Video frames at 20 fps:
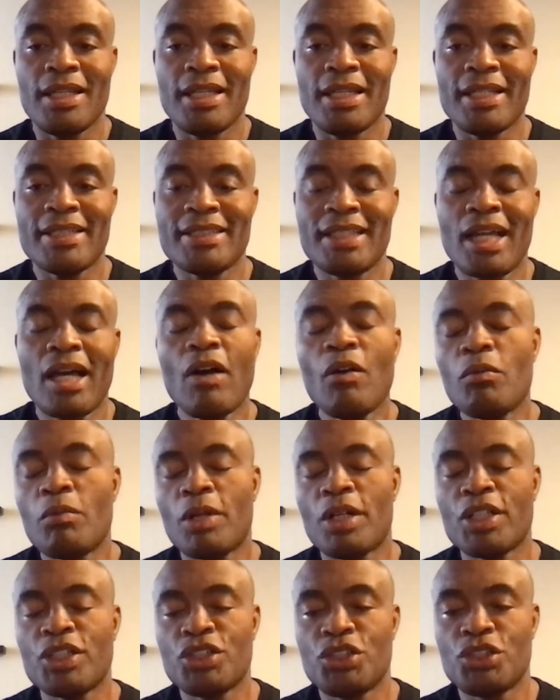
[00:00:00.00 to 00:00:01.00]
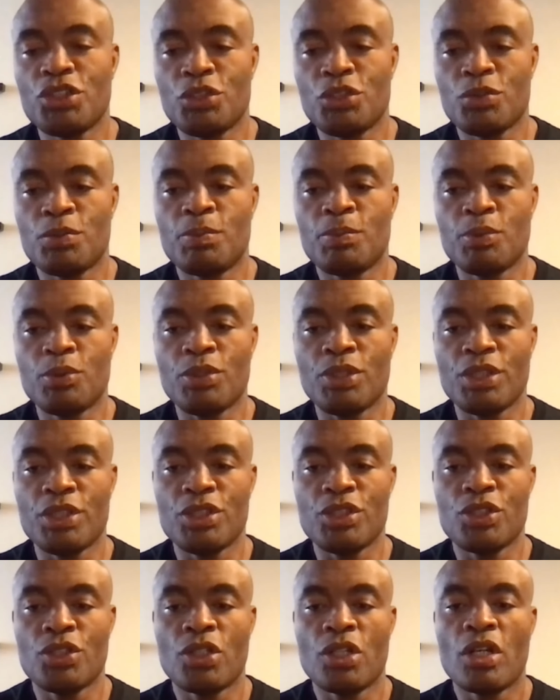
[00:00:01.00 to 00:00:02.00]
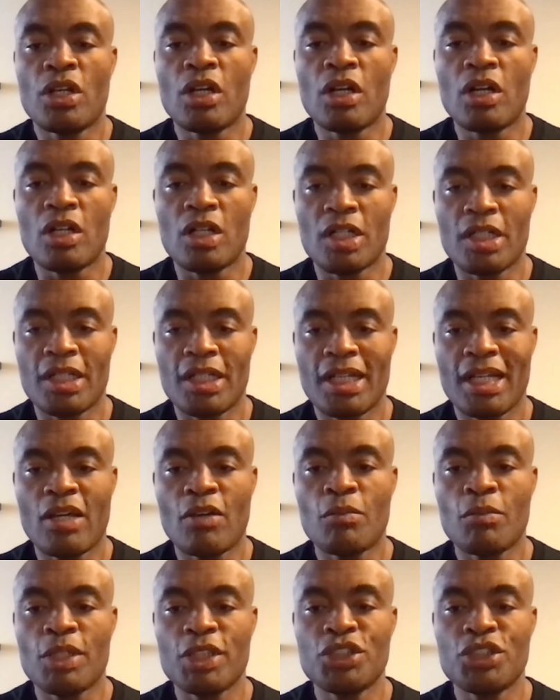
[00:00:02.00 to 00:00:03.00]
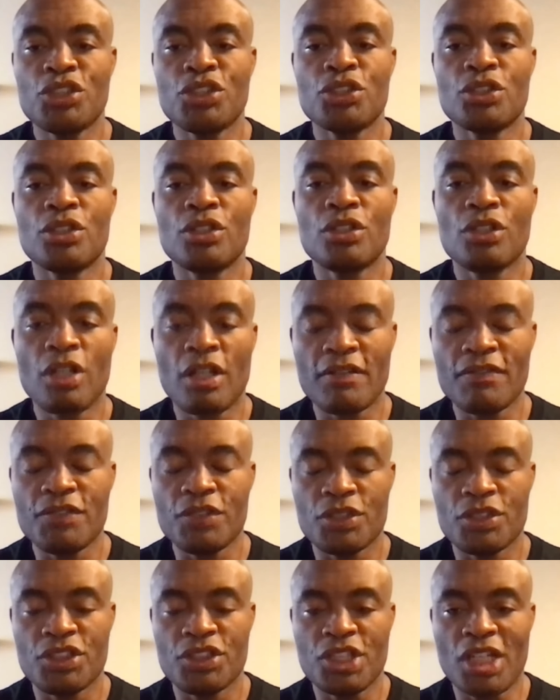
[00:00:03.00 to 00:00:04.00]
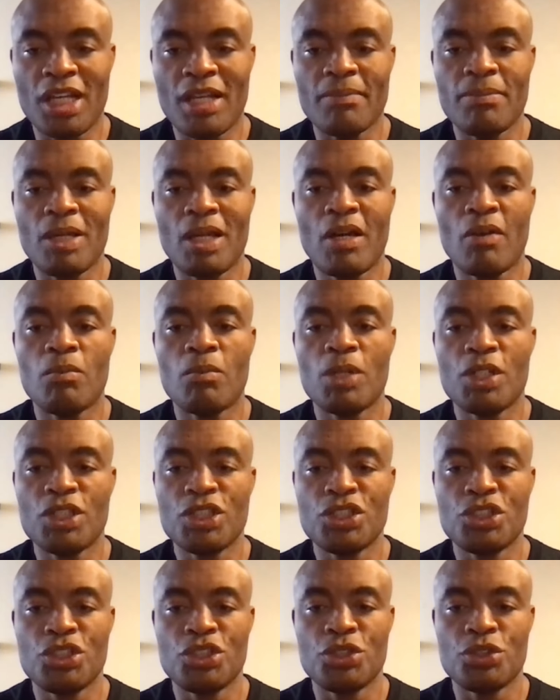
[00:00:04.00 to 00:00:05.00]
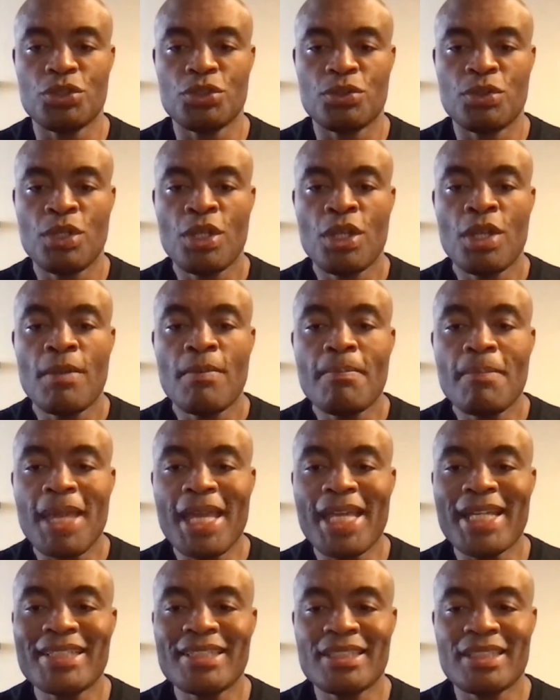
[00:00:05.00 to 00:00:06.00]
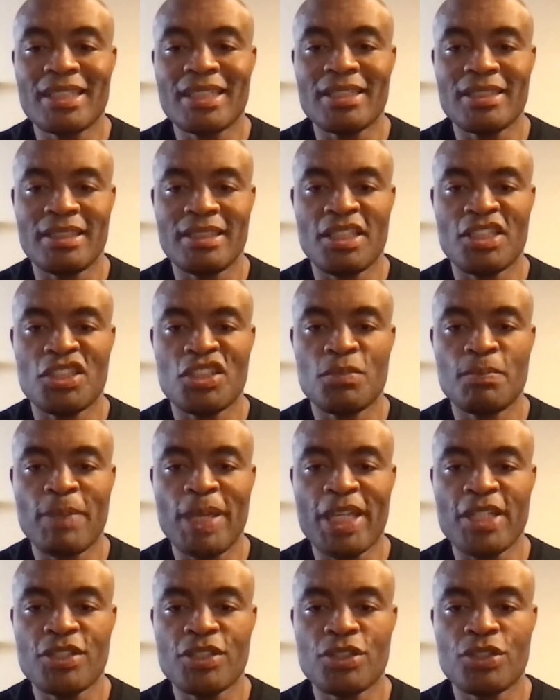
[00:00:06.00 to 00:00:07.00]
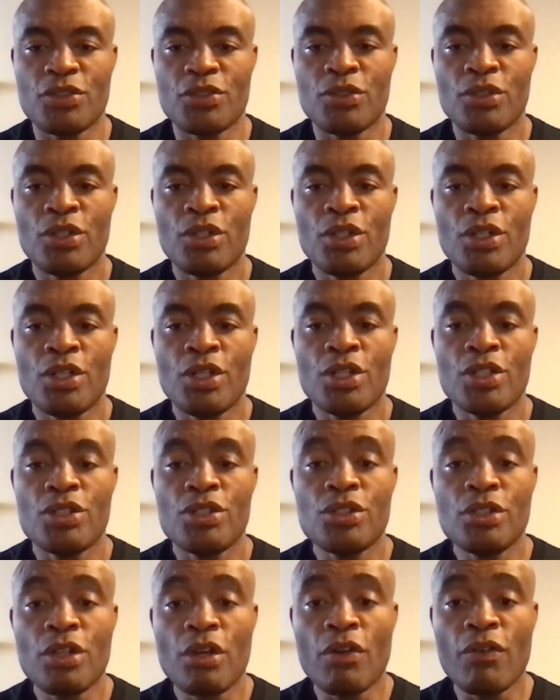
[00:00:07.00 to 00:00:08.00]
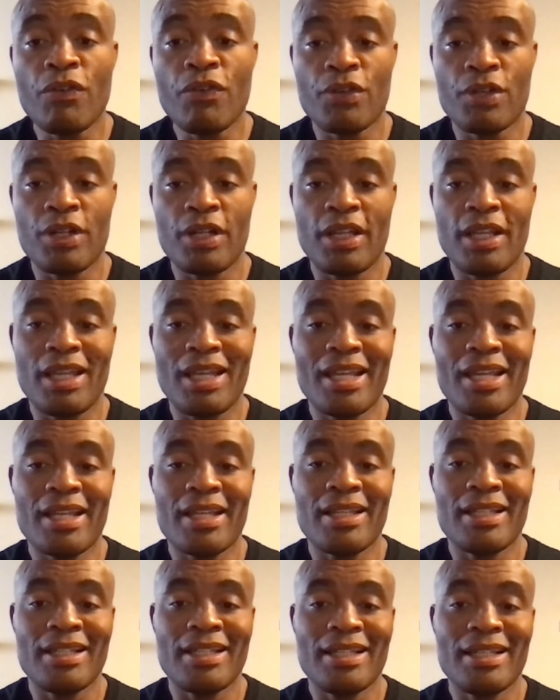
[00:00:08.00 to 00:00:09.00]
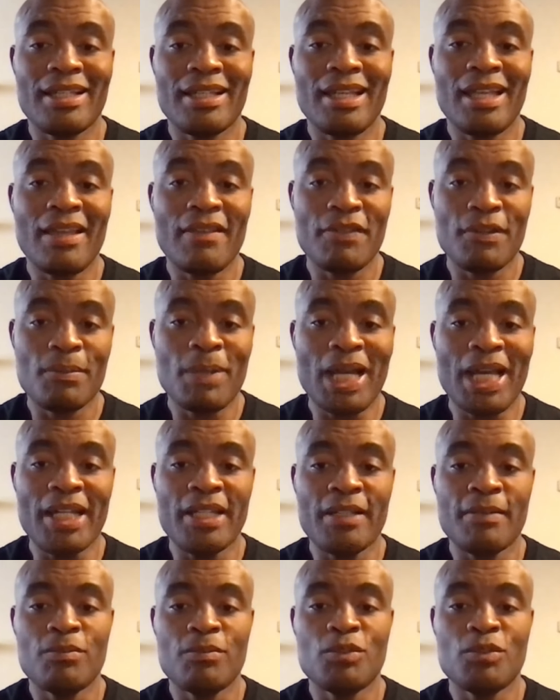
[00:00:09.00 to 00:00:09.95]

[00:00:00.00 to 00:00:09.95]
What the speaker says: is how much you put in your heart, how much you love your job, how much you make something special. Not for everybody,